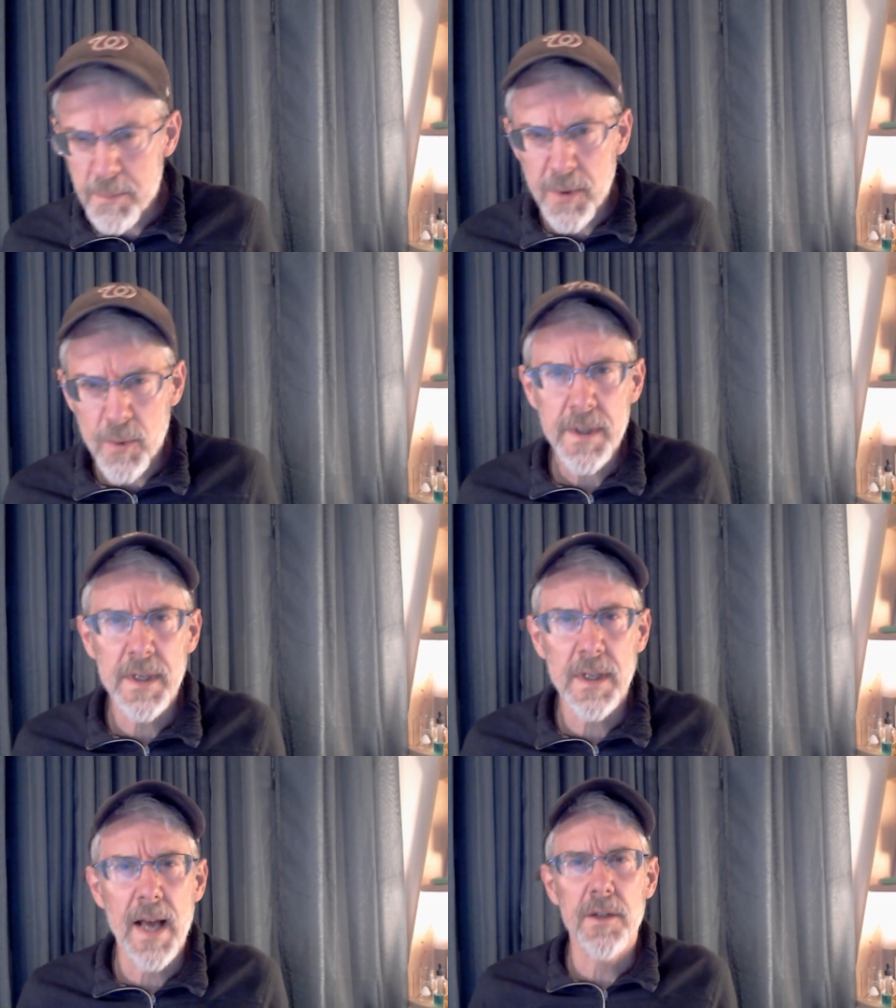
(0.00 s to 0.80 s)
been working
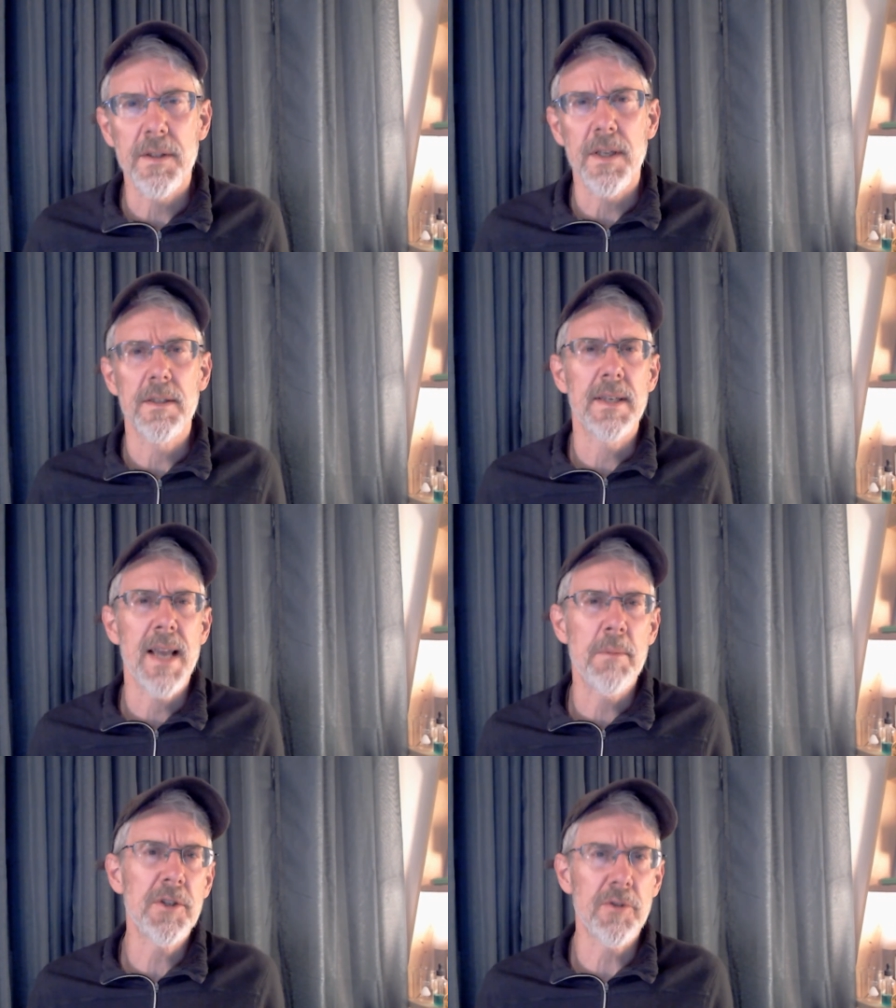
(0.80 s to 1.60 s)
a lot on these
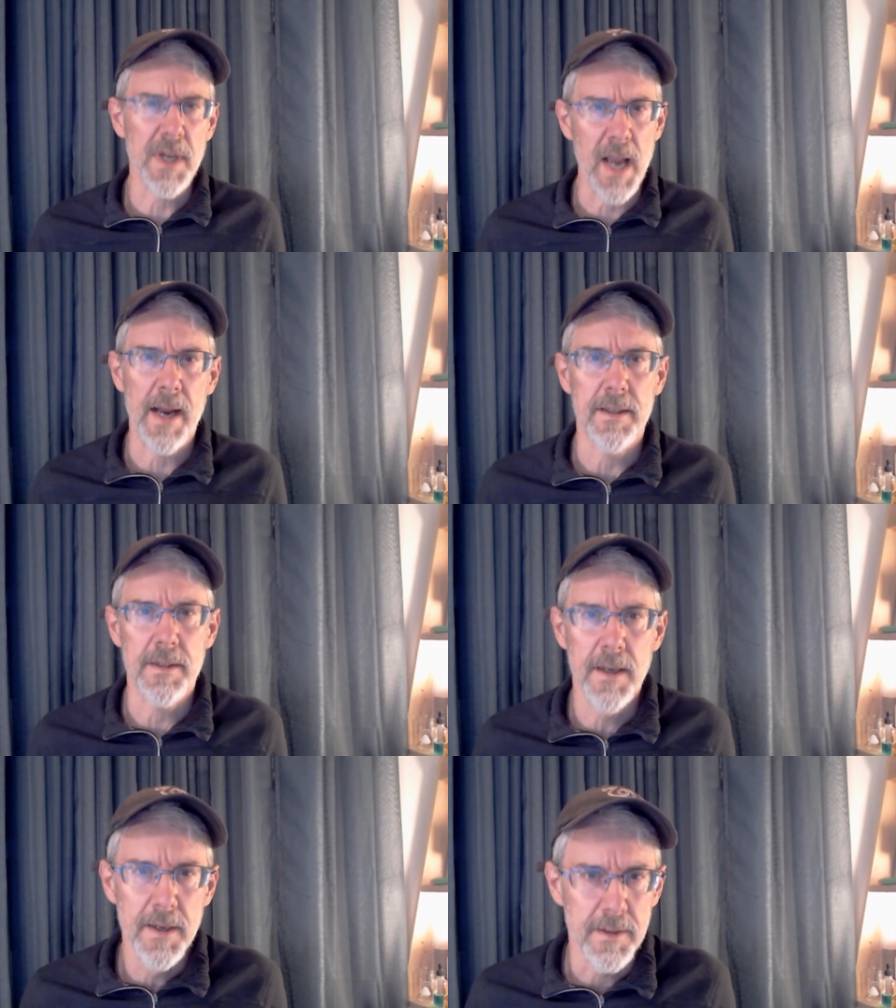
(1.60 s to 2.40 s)
chemistry
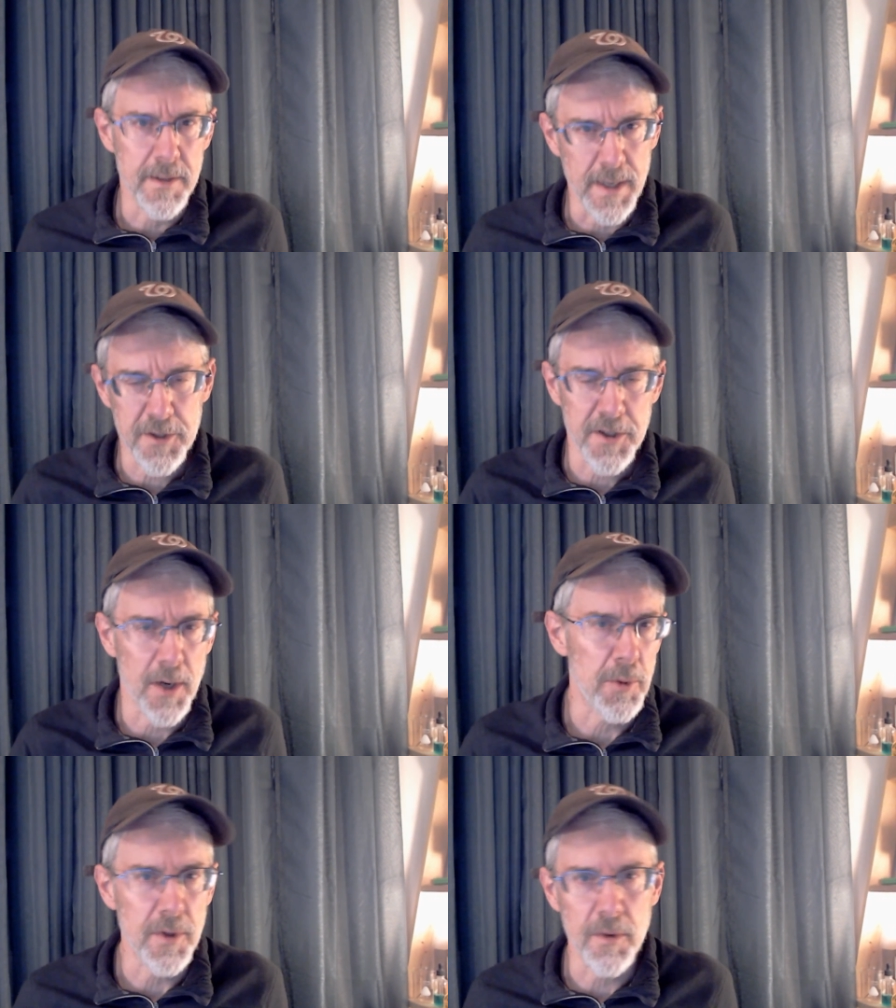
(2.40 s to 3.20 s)
guides that I share
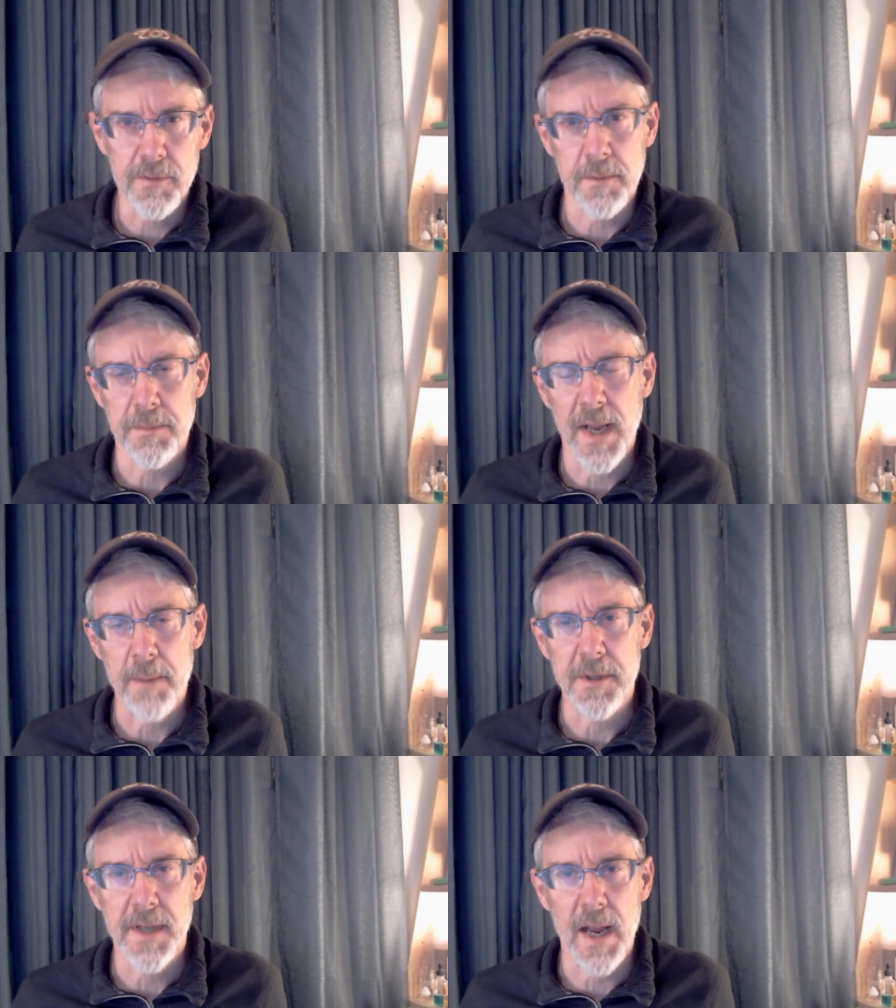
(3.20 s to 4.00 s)
with you from time
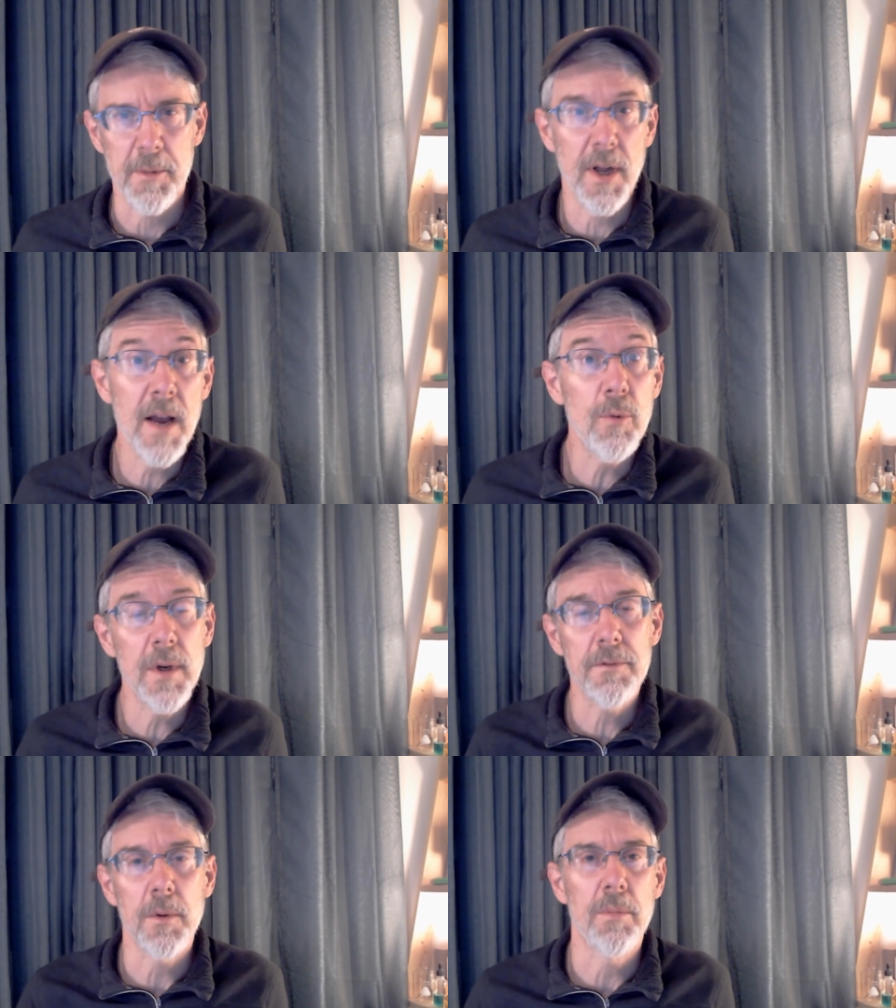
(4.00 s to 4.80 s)
to time, and I'll have
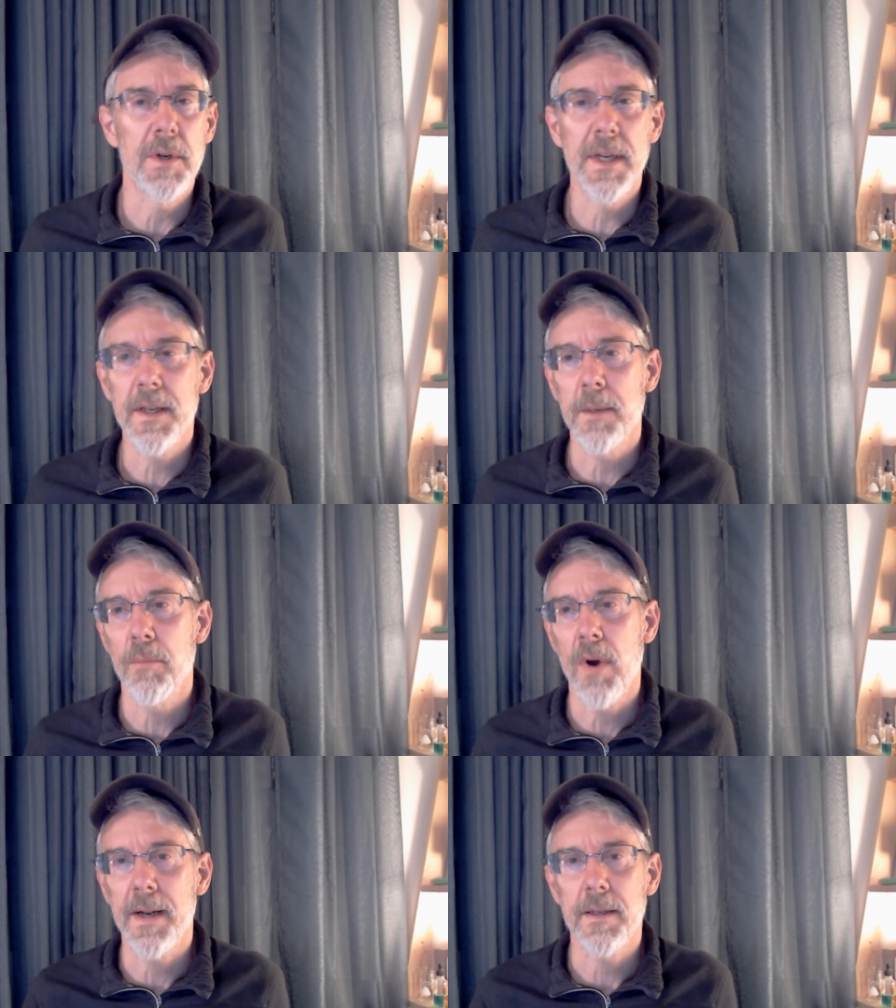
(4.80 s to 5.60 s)
one for predicting
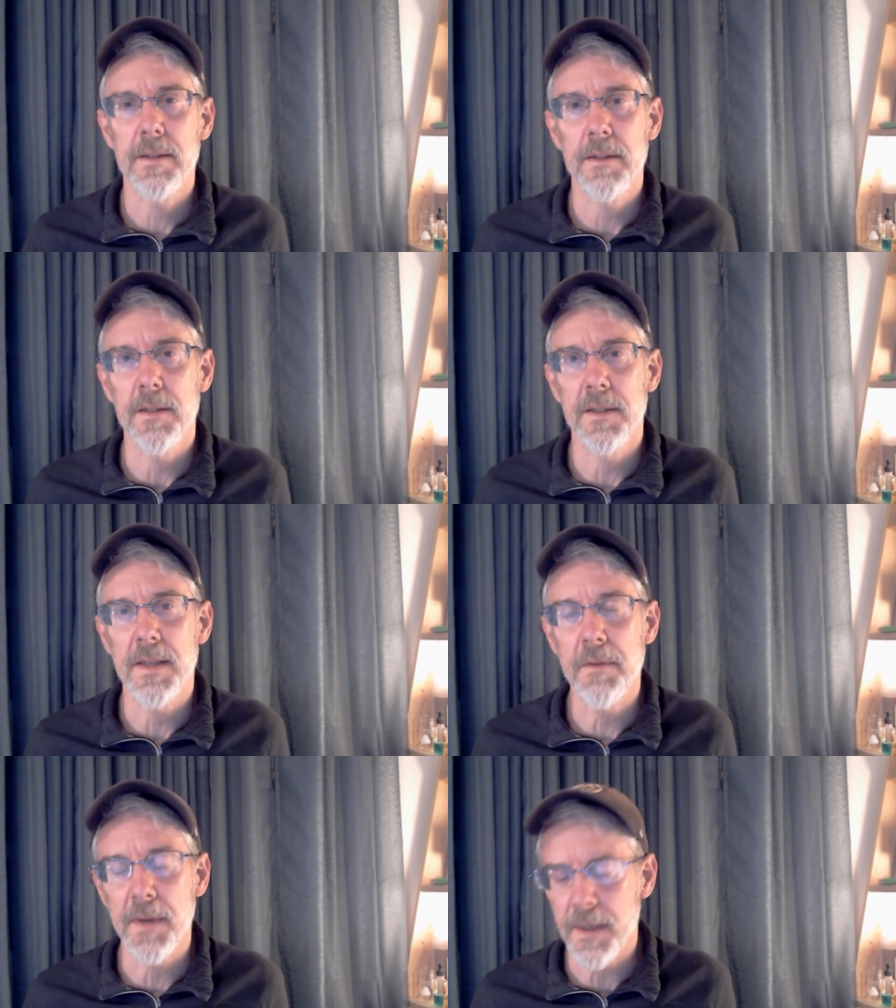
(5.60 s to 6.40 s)
products this
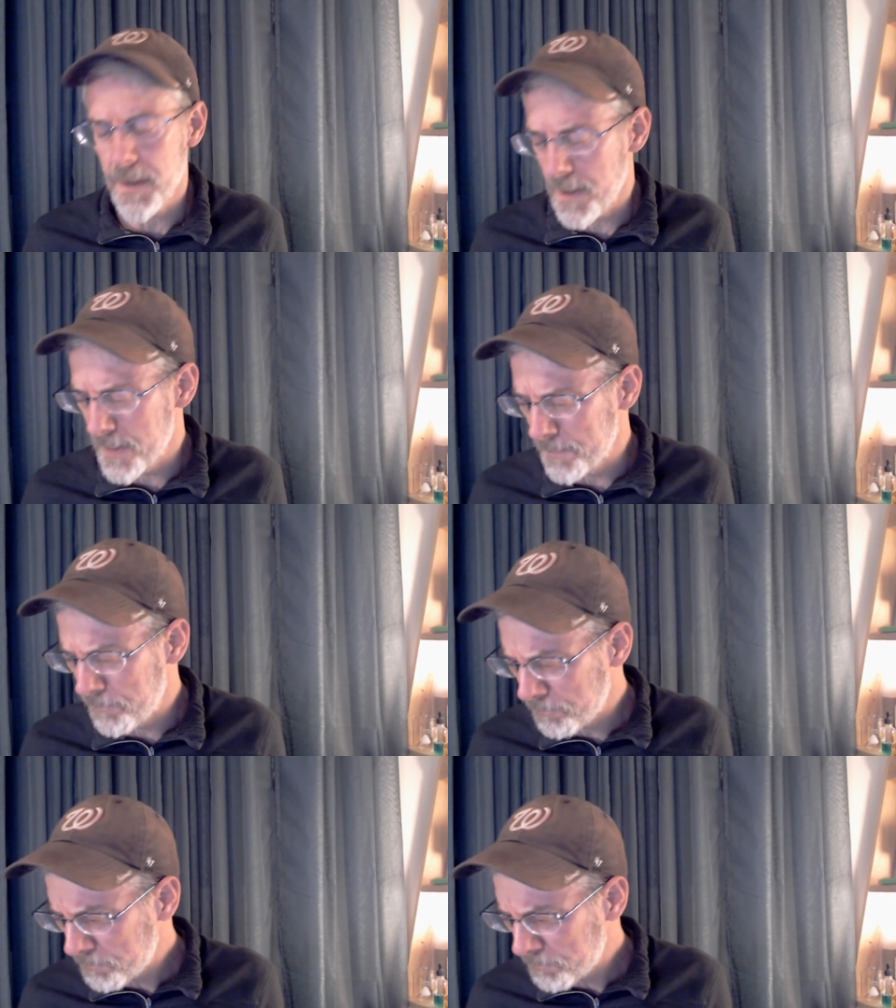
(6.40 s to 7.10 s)
evening. Um,